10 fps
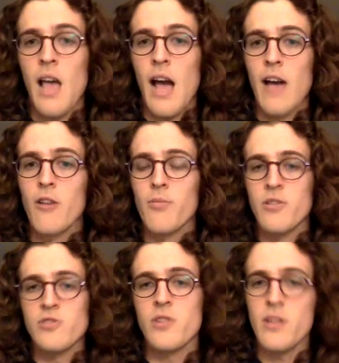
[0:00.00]
I hope you
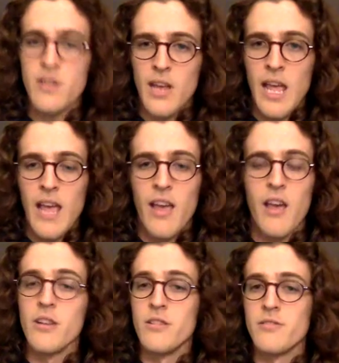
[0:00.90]
enjoyed it,
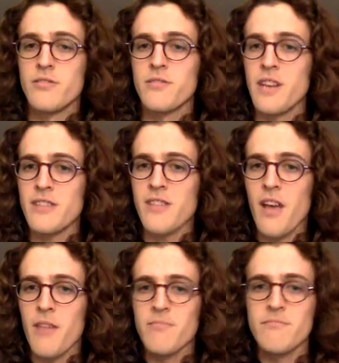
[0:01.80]
and until next time.